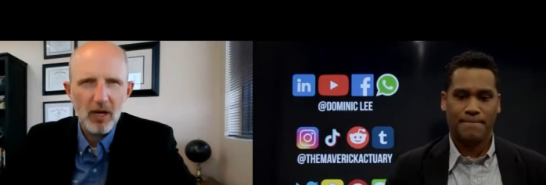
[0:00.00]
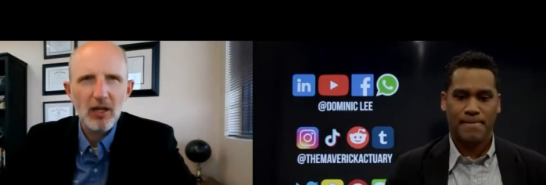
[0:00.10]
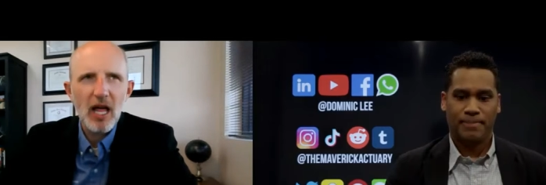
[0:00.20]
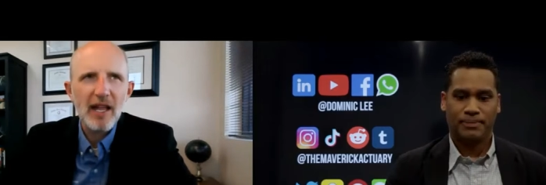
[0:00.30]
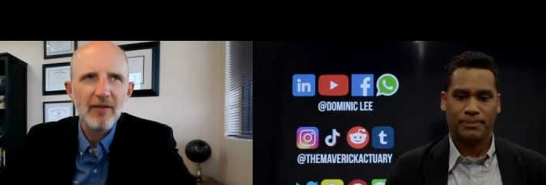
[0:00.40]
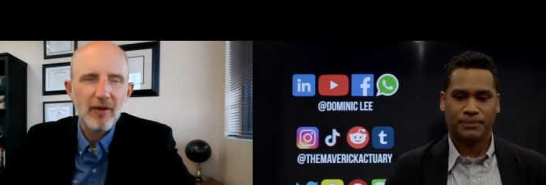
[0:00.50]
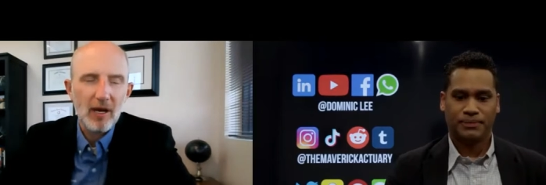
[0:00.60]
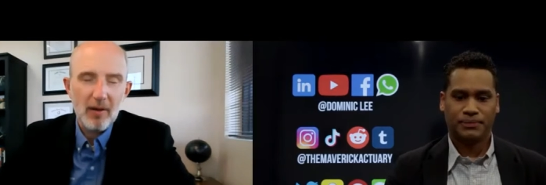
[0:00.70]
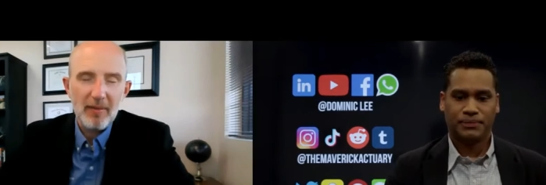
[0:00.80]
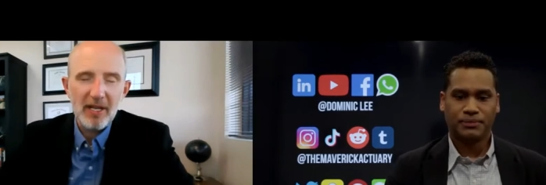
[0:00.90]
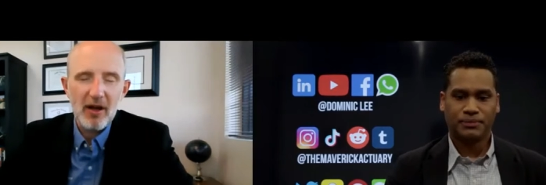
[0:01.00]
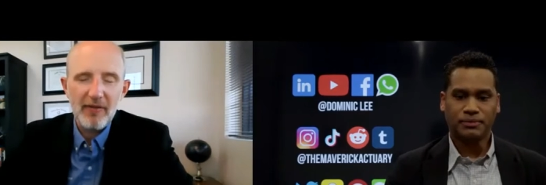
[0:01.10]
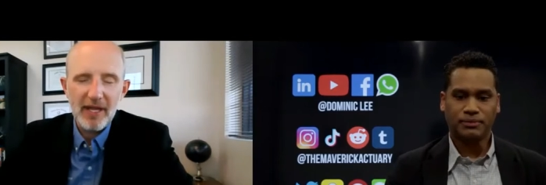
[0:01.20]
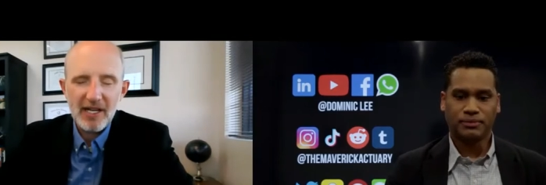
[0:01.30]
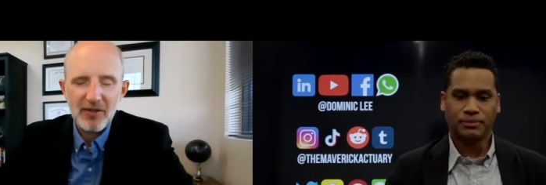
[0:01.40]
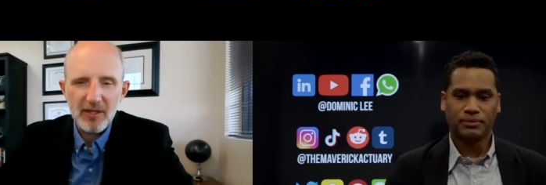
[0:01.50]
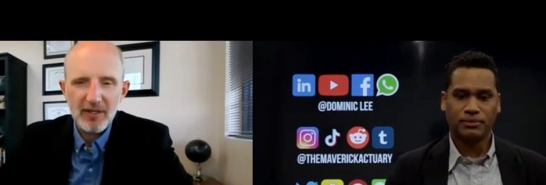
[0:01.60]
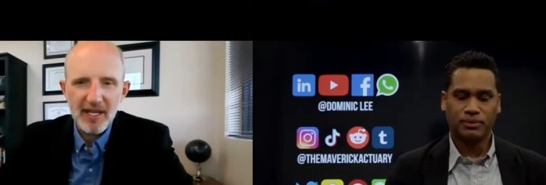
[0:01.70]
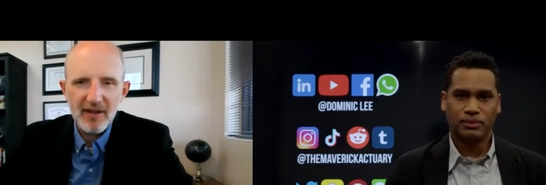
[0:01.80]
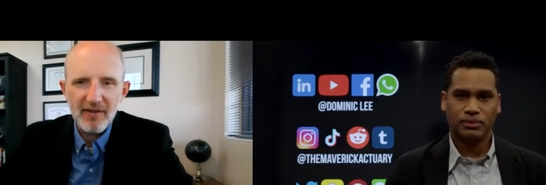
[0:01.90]
Speaker 1: a lot of, I mean, on the
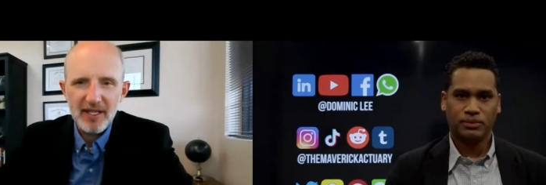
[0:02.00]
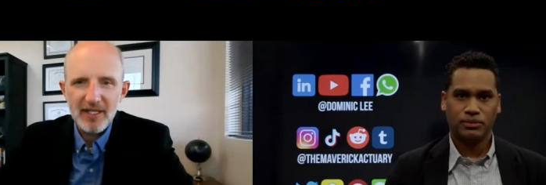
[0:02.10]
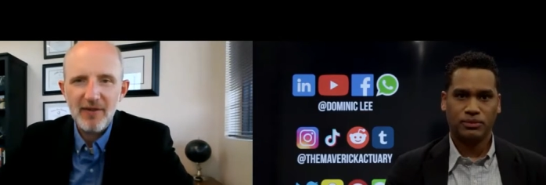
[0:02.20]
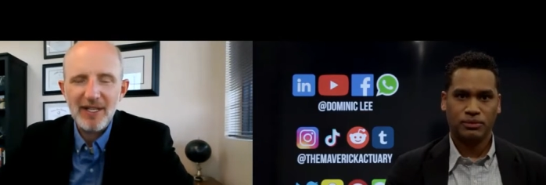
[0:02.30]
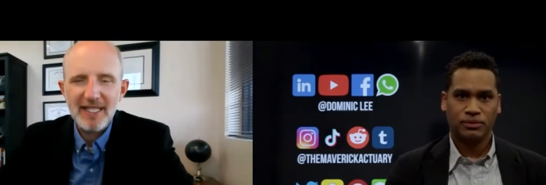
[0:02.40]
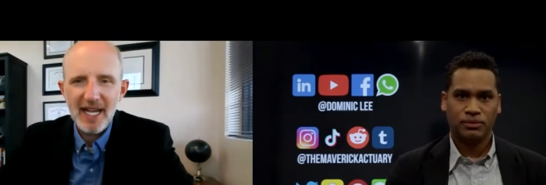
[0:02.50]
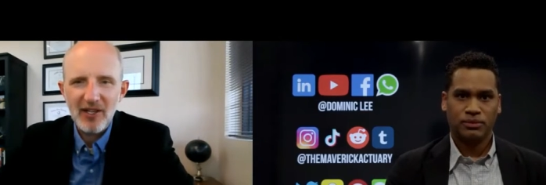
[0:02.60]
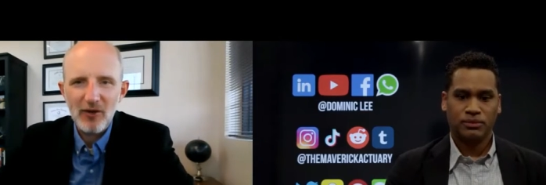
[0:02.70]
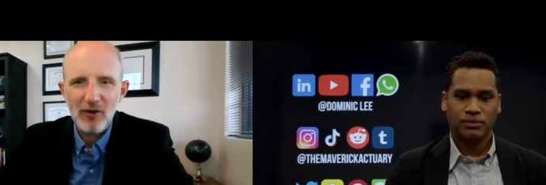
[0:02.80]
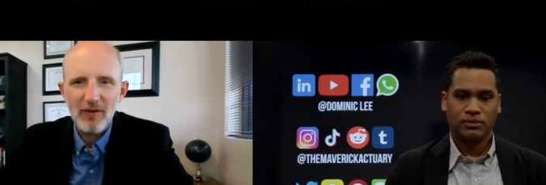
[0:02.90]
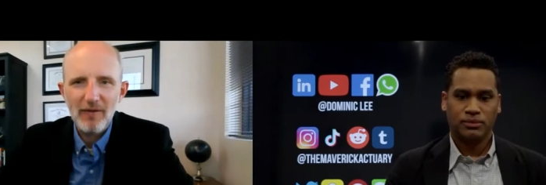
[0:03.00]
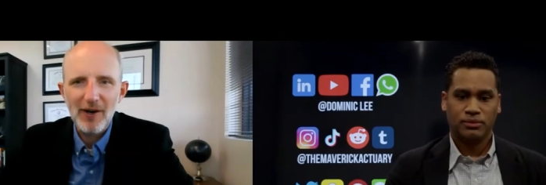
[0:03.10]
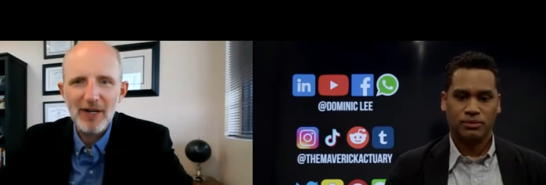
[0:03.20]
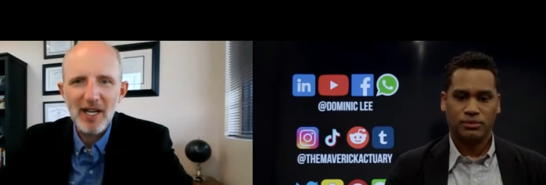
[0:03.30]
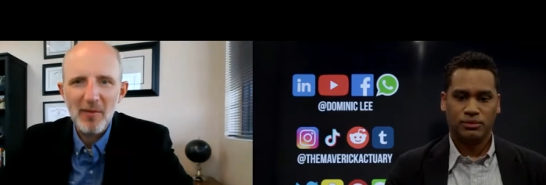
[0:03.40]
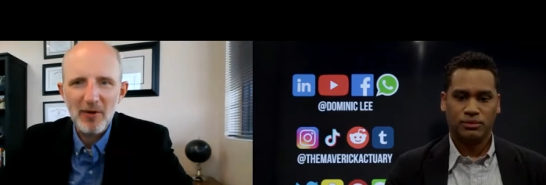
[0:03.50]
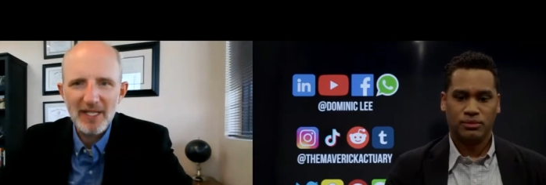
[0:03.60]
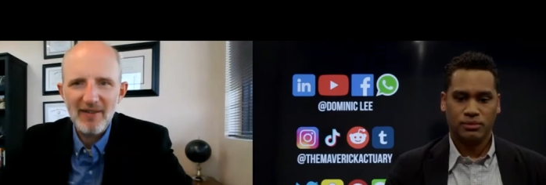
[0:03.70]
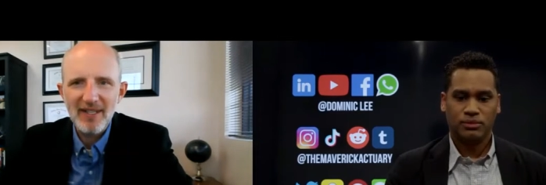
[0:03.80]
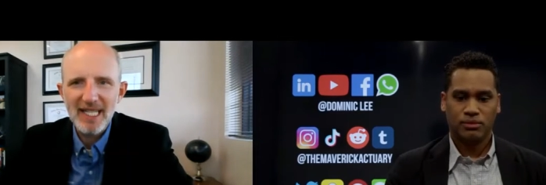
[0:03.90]
actuarial side of things, it's very technical, very
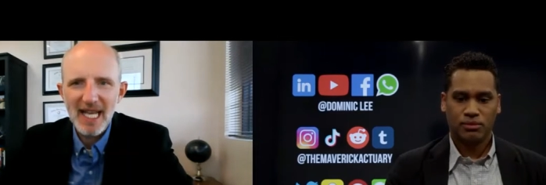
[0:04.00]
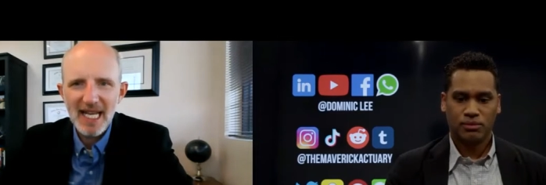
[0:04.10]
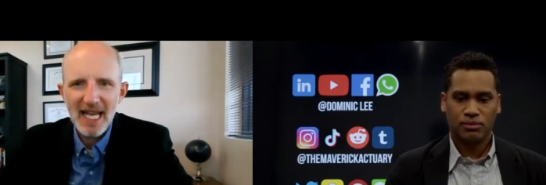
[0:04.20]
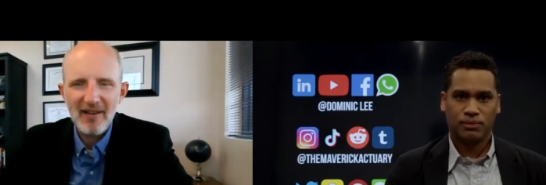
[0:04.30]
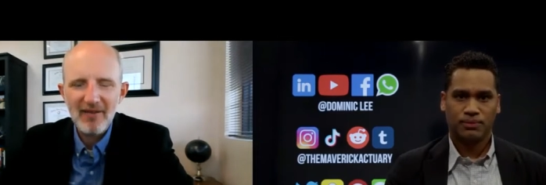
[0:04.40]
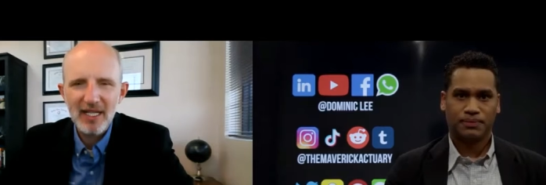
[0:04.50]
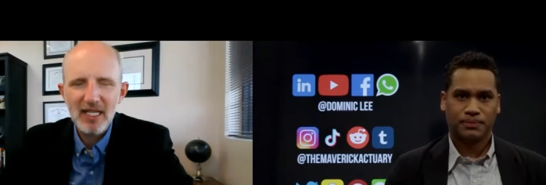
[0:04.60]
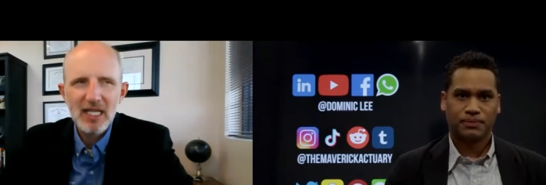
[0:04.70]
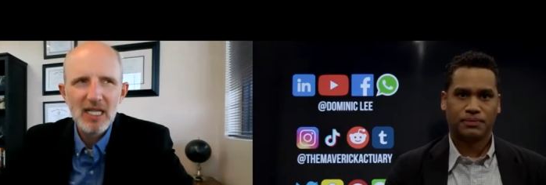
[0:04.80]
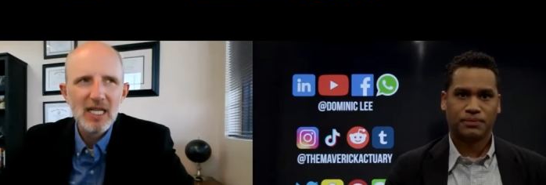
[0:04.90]
numbers heavy, data heavy.